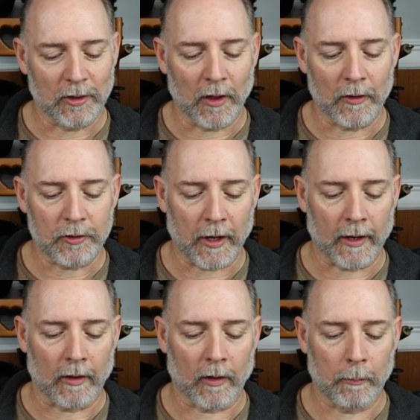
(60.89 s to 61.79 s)
another
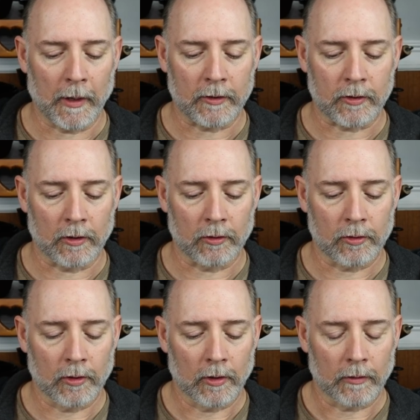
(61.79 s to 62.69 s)
channel that mentions